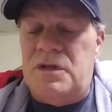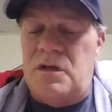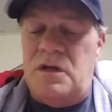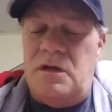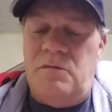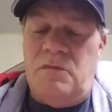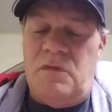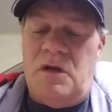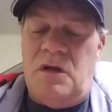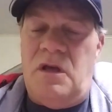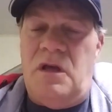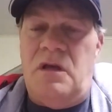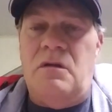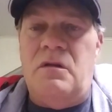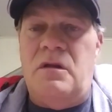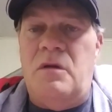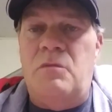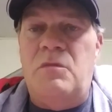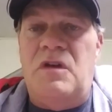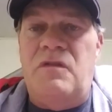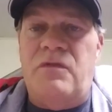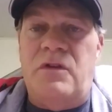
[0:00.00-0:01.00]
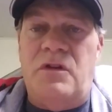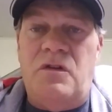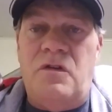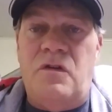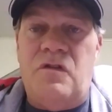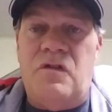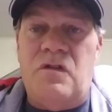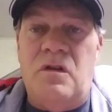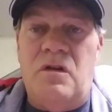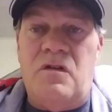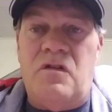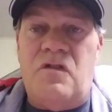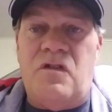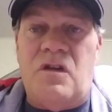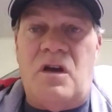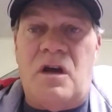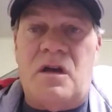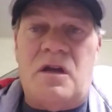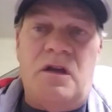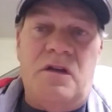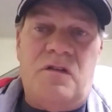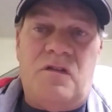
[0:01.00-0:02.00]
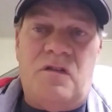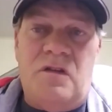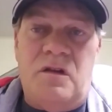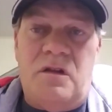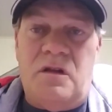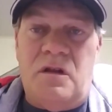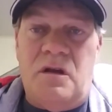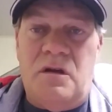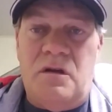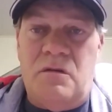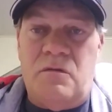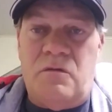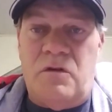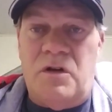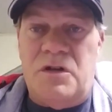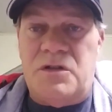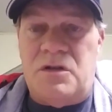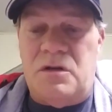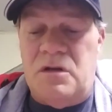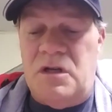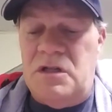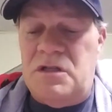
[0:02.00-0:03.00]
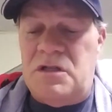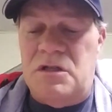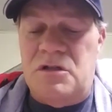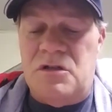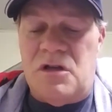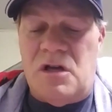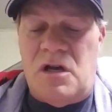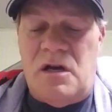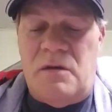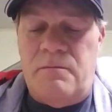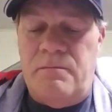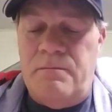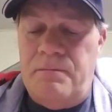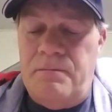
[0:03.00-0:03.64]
Hell, I'm even using their sockets at the restoration shop.